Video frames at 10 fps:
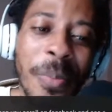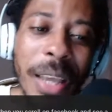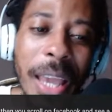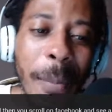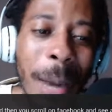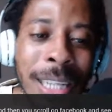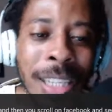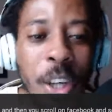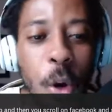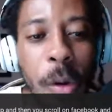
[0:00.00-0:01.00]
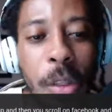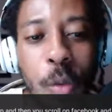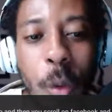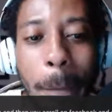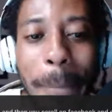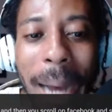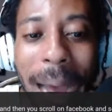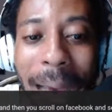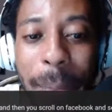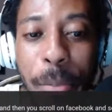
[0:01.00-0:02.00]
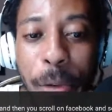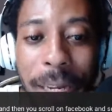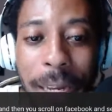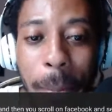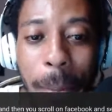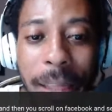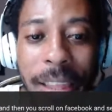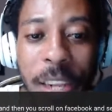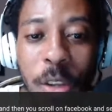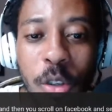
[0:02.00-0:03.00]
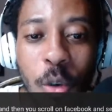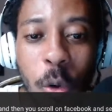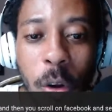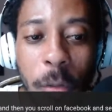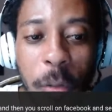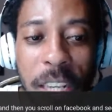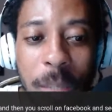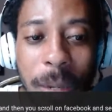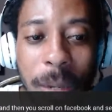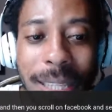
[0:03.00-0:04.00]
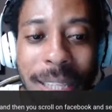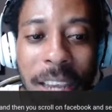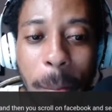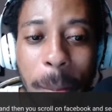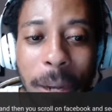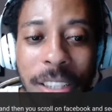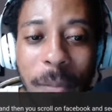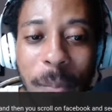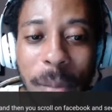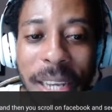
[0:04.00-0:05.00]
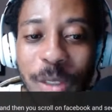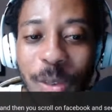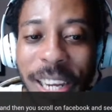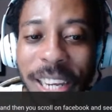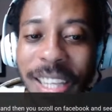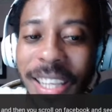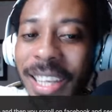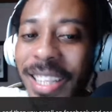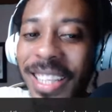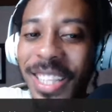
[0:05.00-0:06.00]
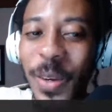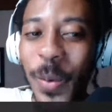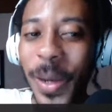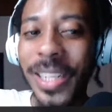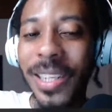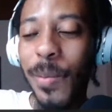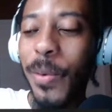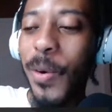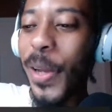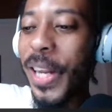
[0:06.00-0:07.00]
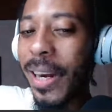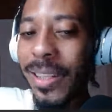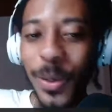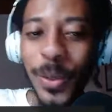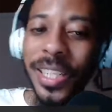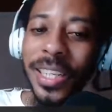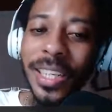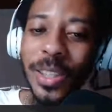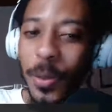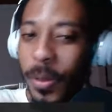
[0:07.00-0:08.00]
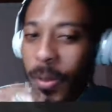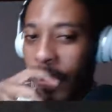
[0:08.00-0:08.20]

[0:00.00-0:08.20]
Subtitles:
Imagine going through a bad breakup and then you scroll on Facebook and see a bunch of memes related to your situation. Boy, that'll do it to you too.